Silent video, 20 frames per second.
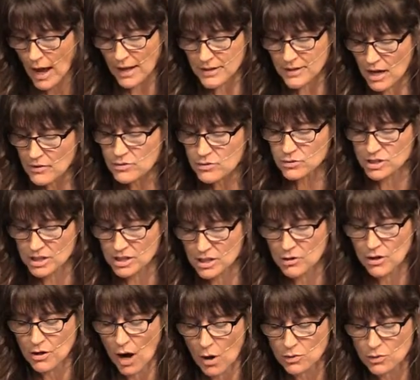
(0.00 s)
and others in
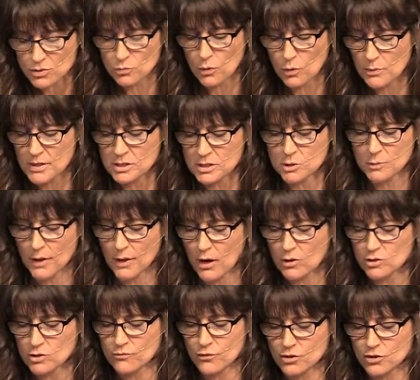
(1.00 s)
her house will be
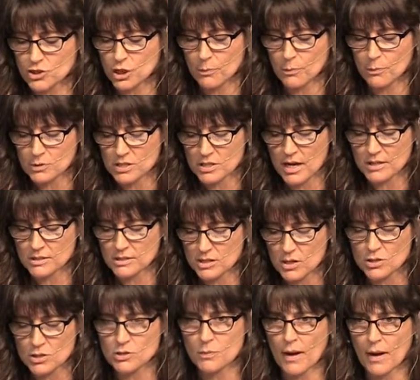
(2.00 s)
spared, for she
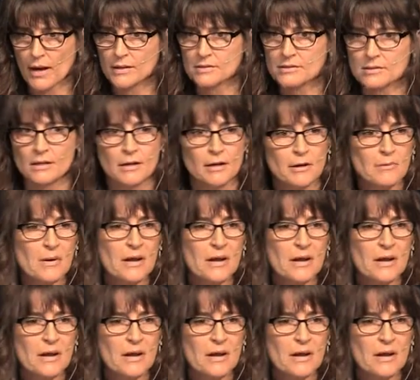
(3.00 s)
protected our spies.